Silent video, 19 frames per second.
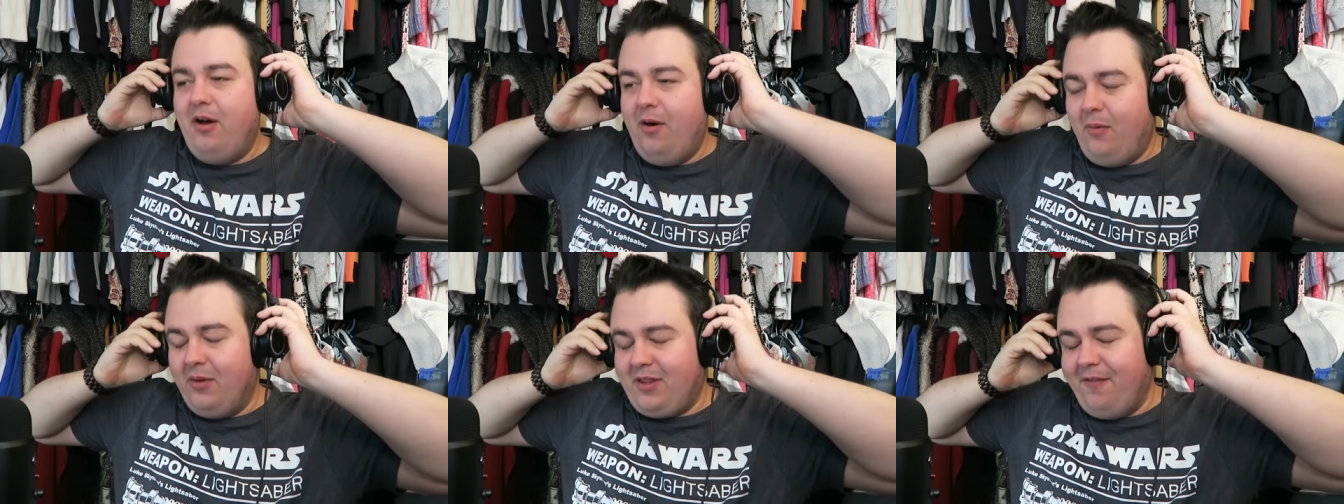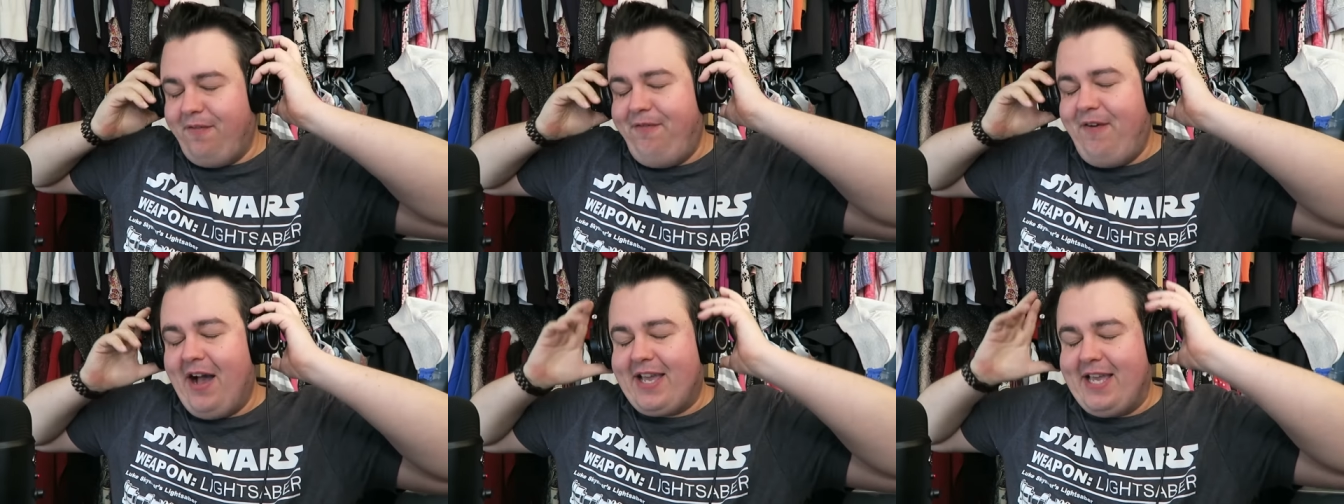What the
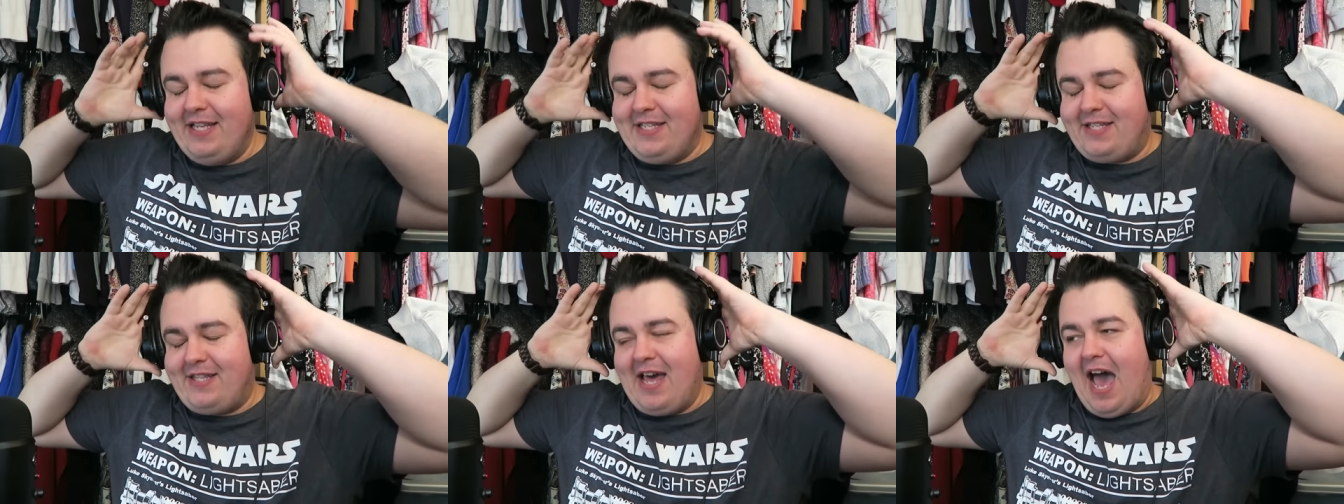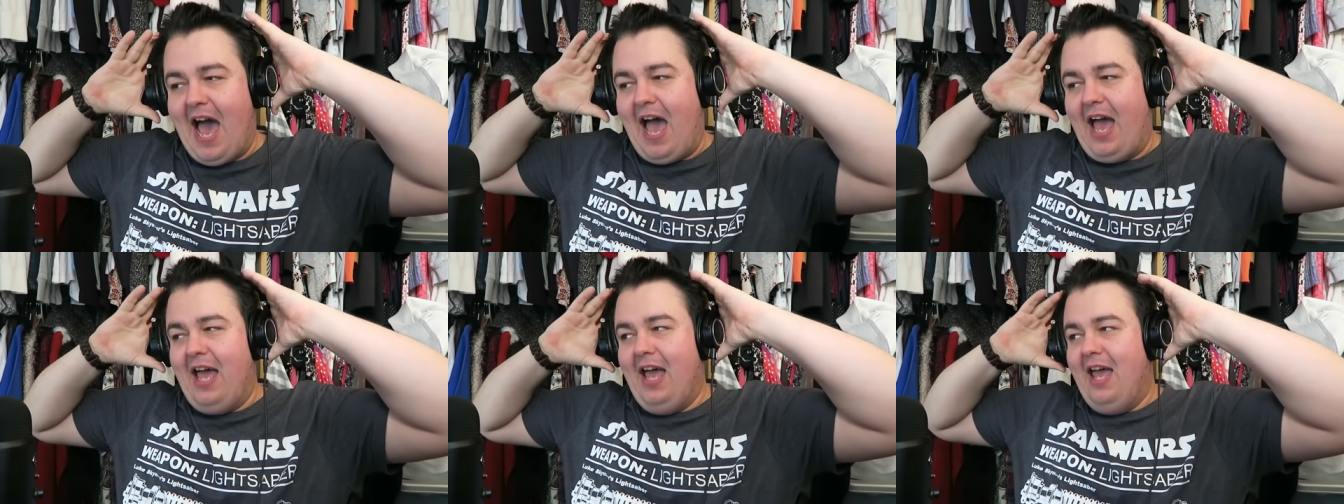fuck is
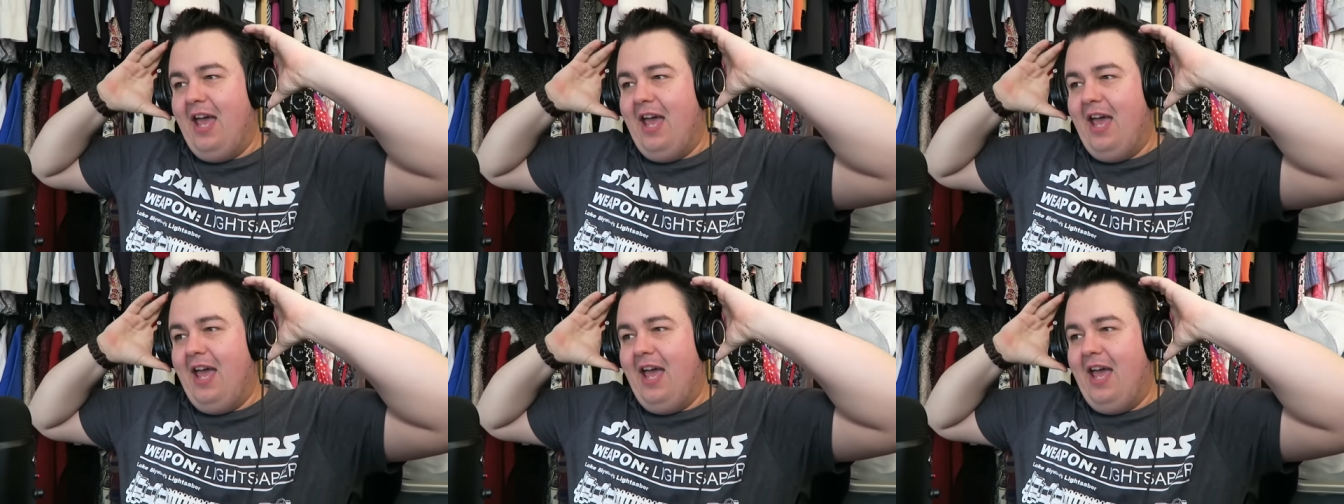that?